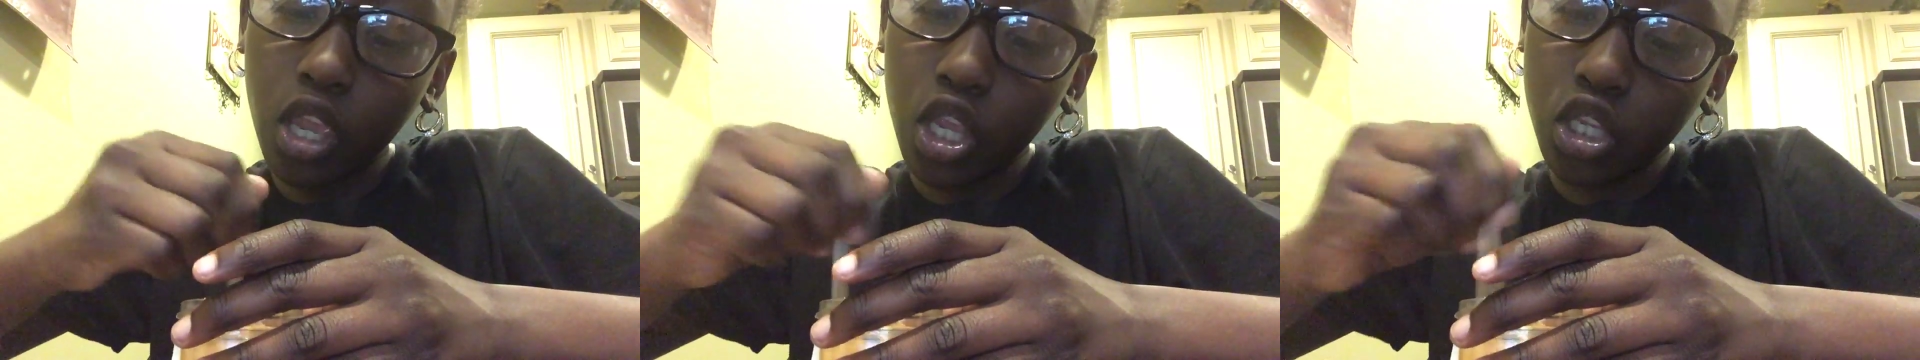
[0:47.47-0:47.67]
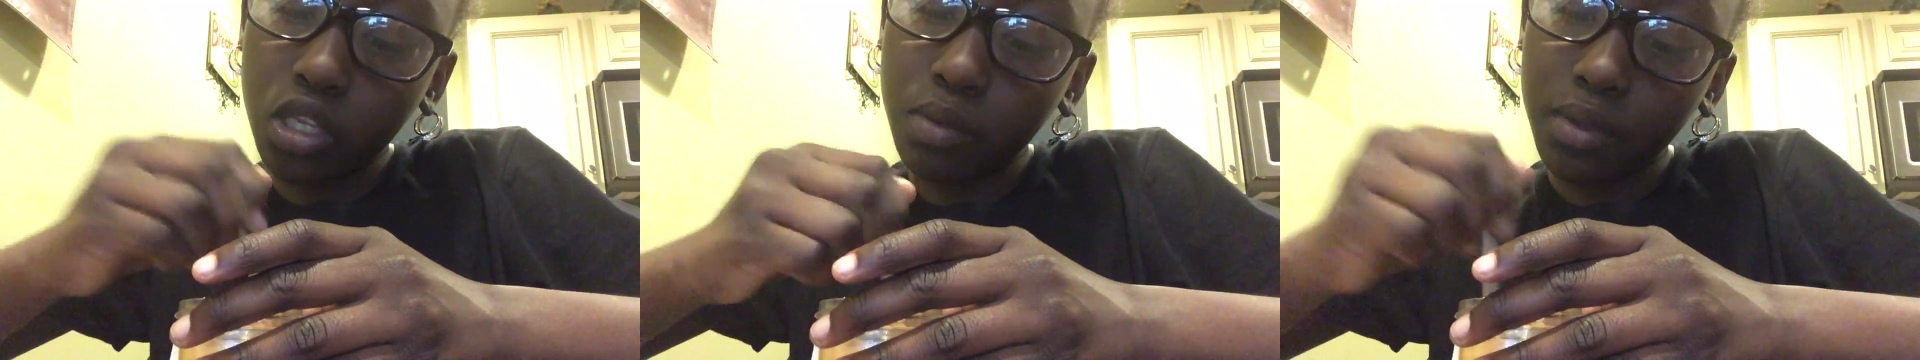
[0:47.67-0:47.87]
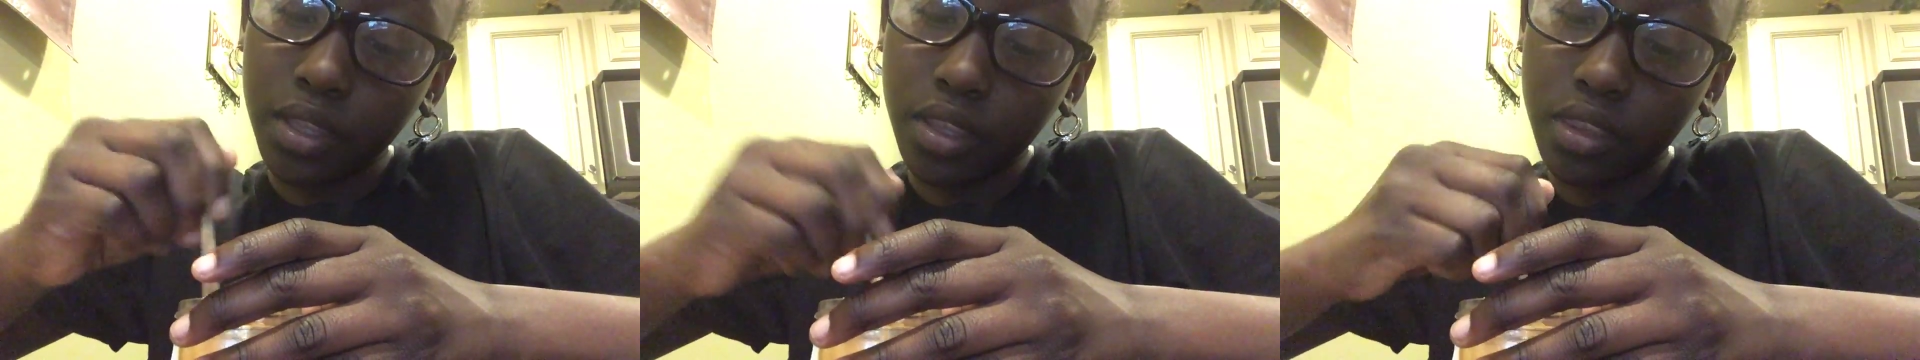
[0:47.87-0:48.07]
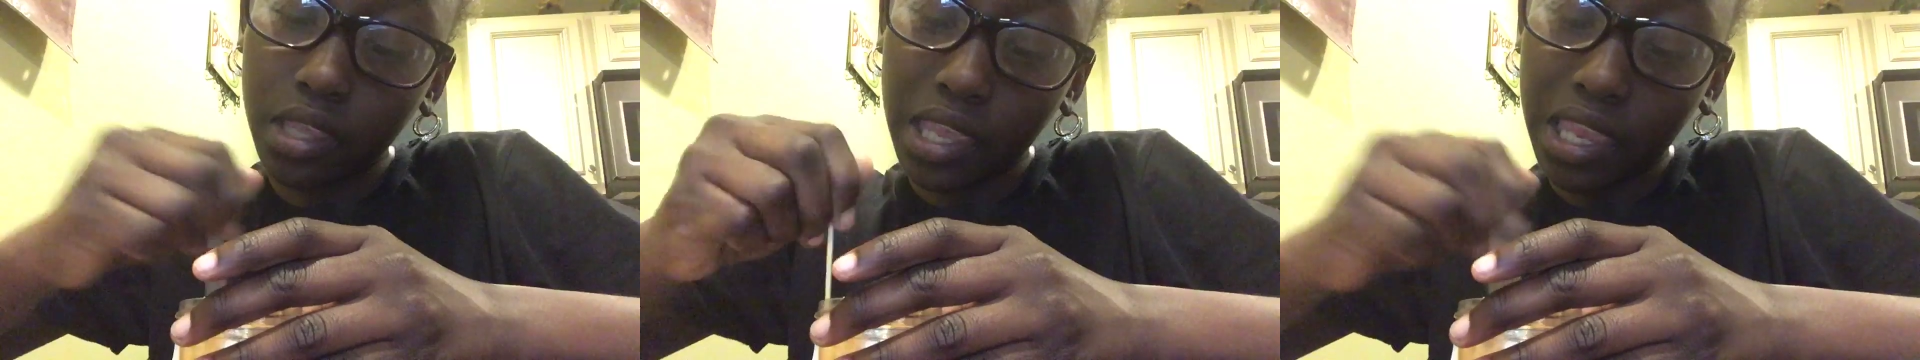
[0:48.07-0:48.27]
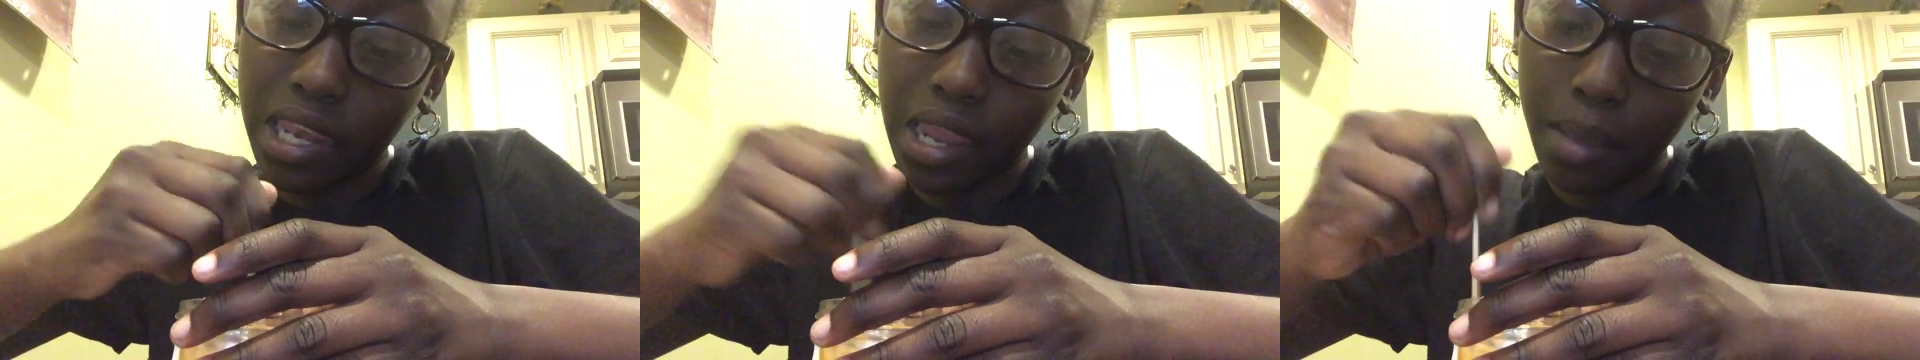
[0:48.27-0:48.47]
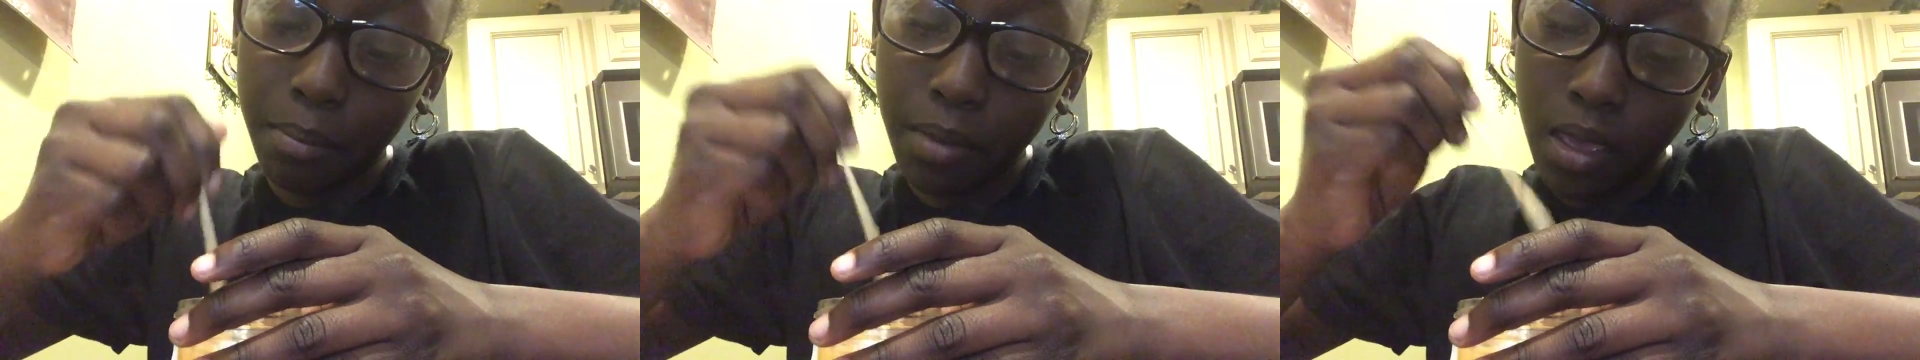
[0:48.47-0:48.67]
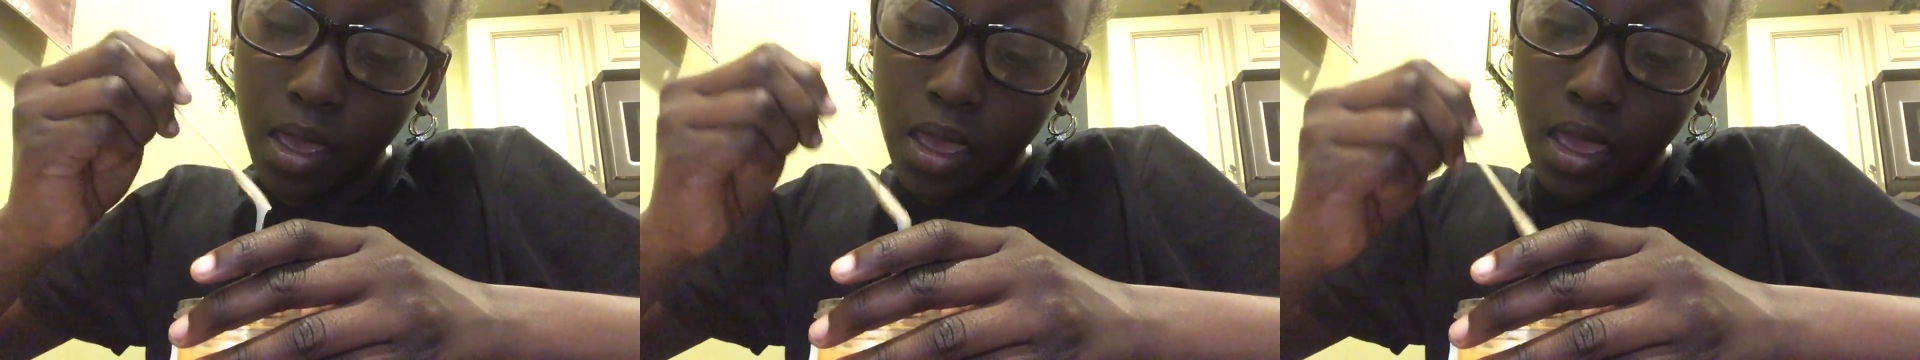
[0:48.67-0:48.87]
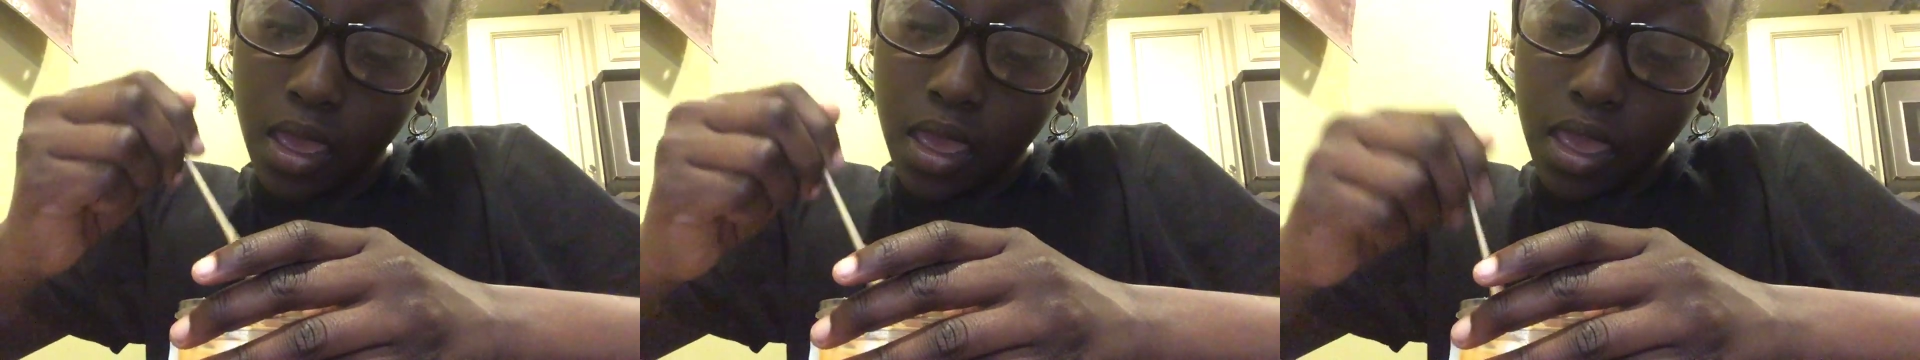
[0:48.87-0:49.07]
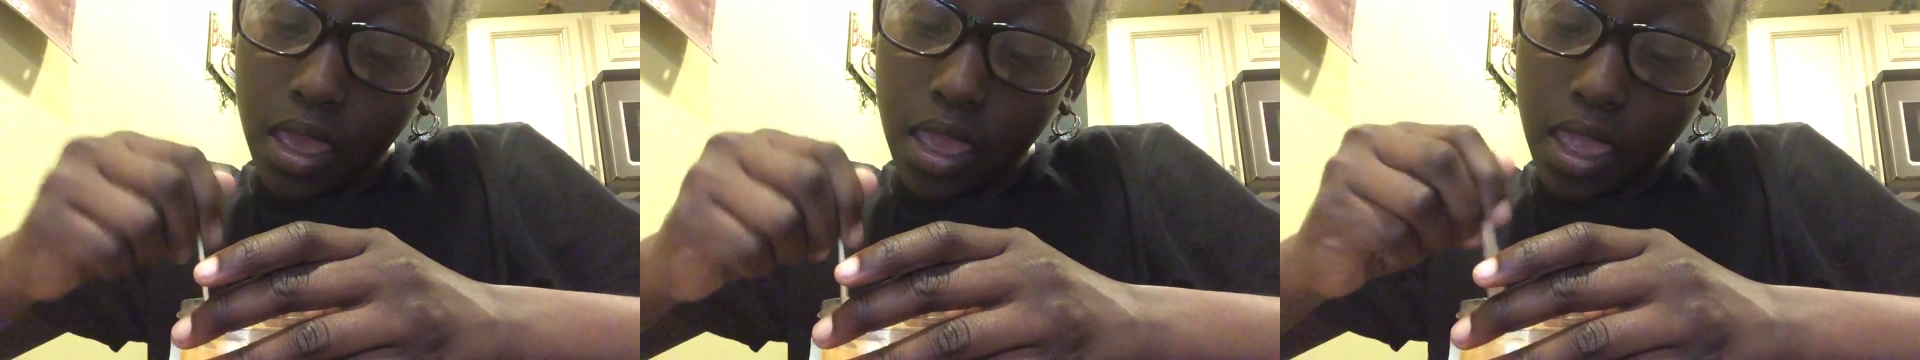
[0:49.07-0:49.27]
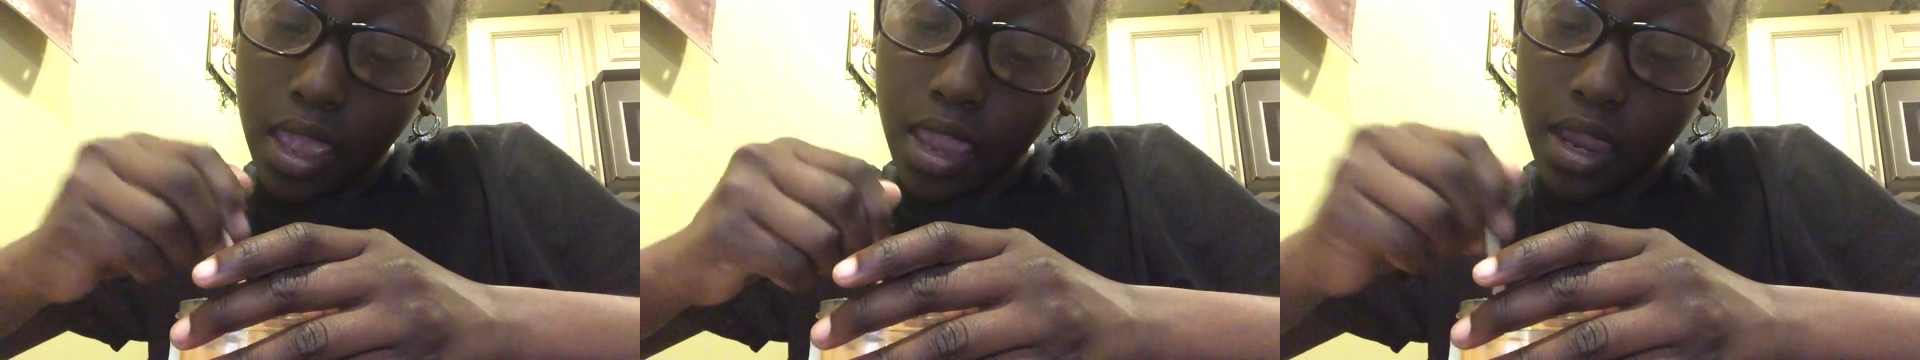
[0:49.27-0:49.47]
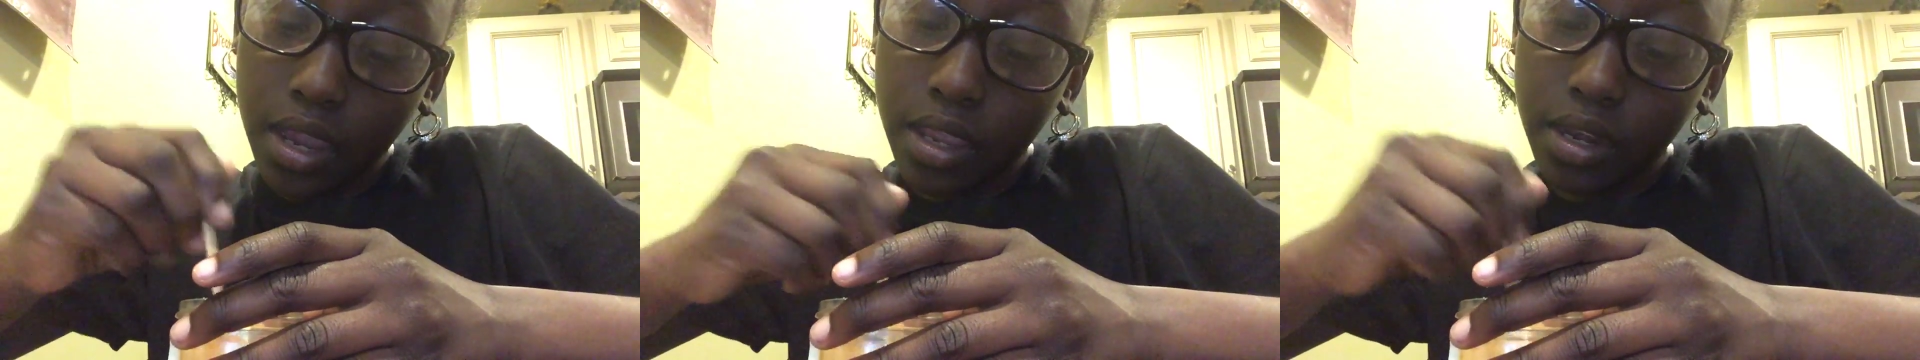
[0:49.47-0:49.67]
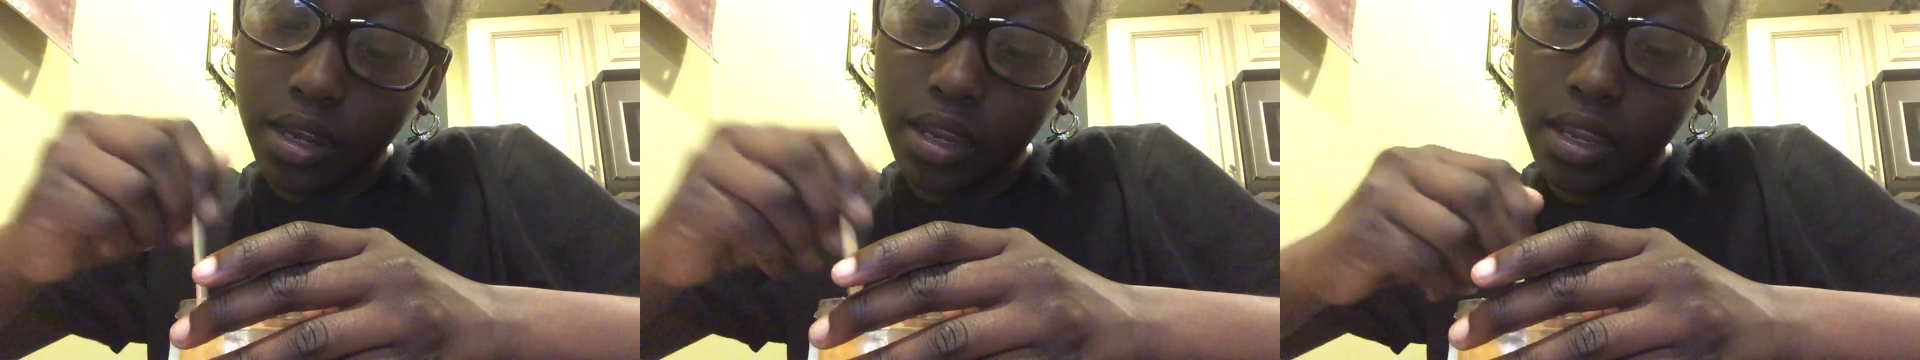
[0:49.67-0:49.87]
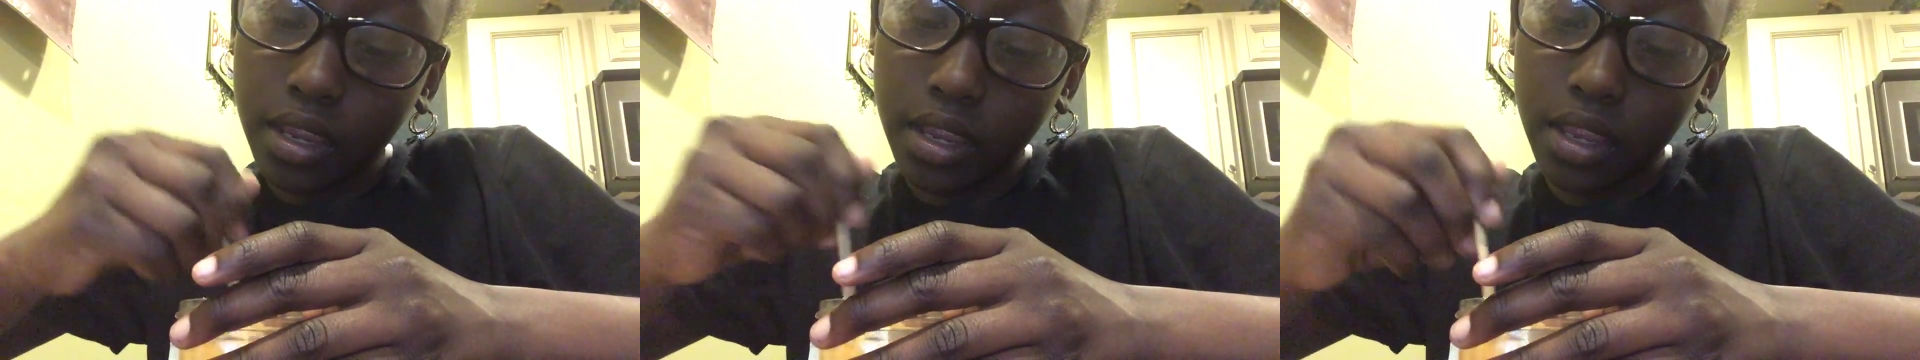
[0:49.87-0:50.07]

it should really thicken up, and